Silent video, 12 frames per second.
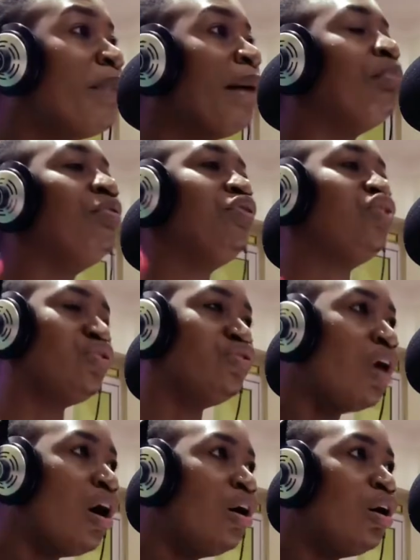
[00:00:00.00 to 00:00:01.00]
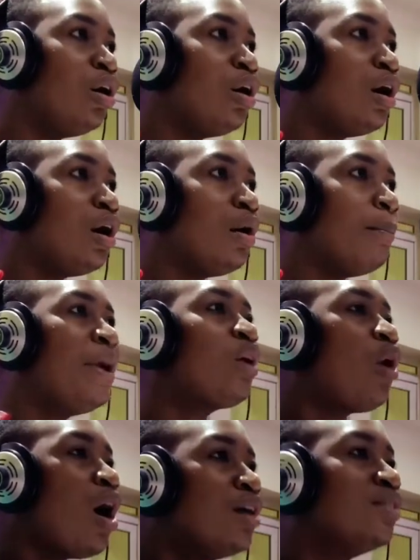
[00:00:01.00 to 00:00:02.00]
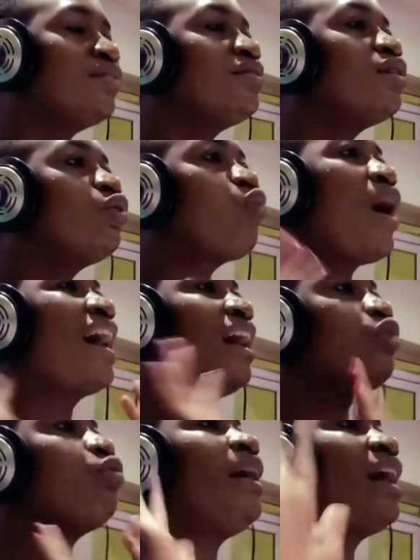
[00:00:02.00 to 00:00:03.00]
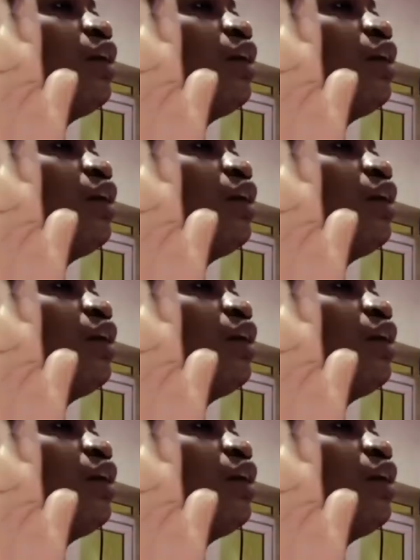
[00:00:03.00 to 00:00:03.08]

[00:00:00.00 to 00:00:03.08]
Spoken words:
wunjinyo. Because, kwa gara tuwenga